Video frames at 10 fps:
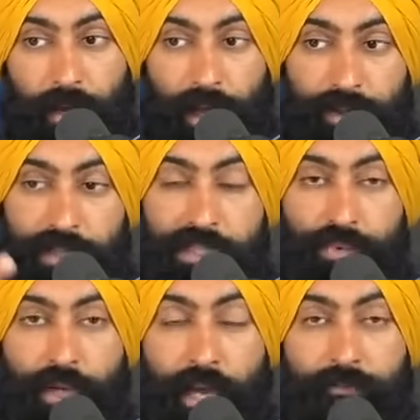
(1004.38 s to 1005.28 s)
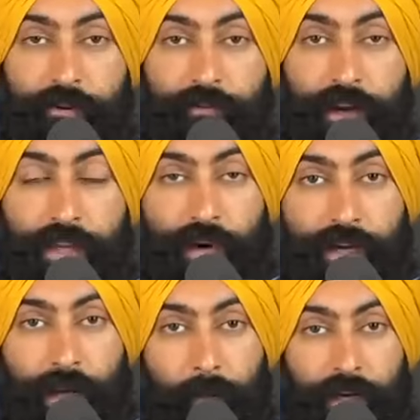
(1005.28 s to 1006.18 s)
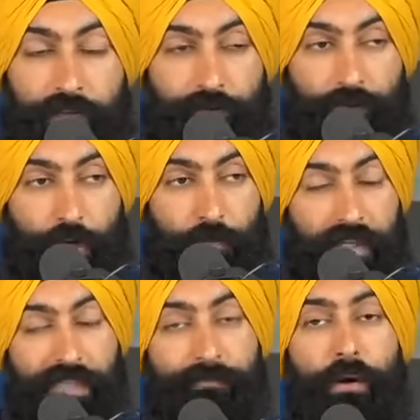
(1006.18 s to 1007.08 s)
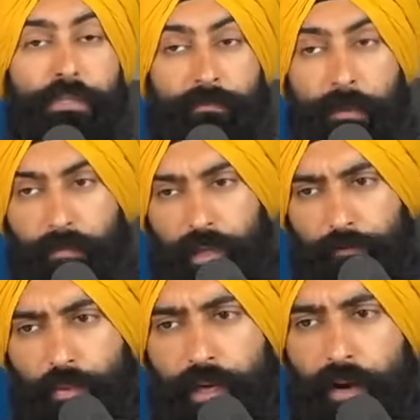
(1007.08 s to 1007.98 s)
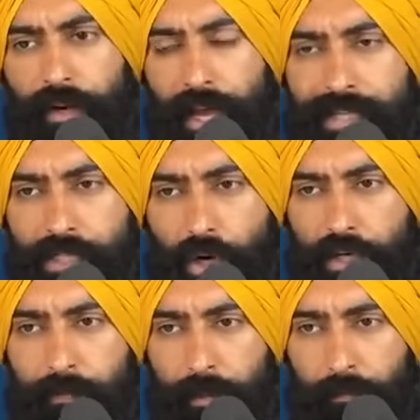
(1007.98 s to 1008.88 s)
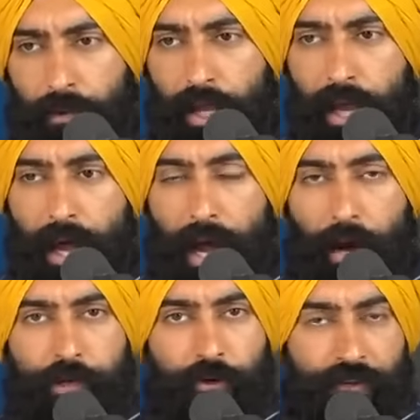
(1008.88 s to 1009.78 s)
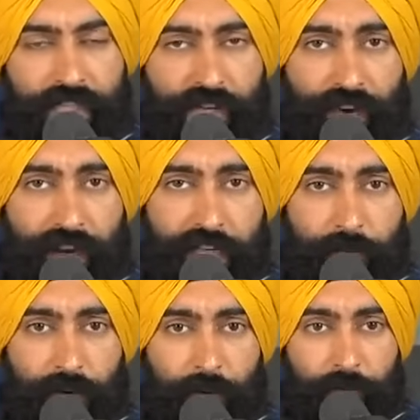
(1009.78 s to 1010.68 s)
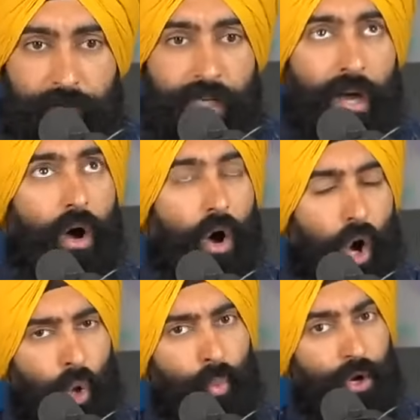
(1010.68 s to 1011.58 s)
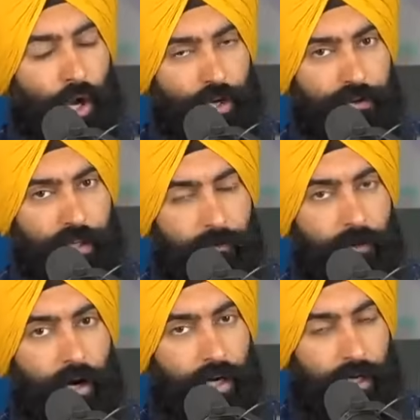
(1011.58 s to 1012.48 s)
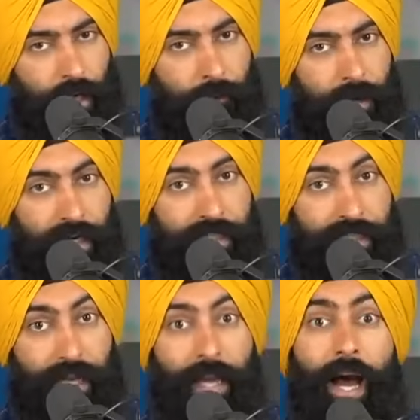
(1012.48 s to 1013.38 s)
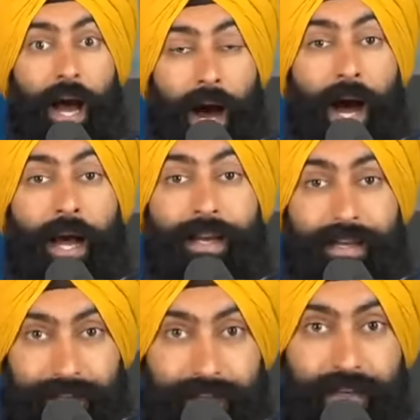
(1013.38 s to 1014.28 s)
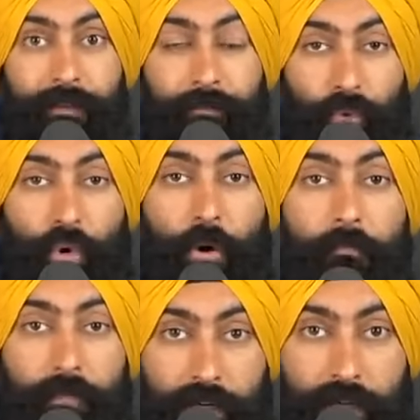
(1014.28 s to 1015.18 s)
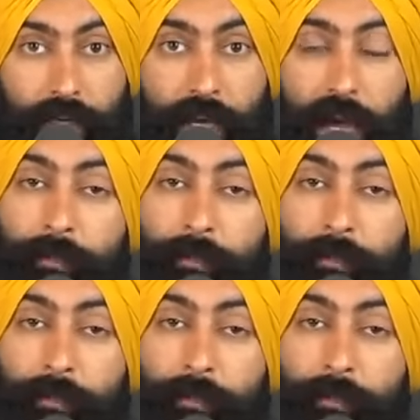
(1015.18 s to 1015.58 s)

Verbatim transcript: And this is where you have to find the right combination for you because most people, if you went out and asked 100 people, how do you fix your financial problems? All 100 of them are going to come back and say, I need more money.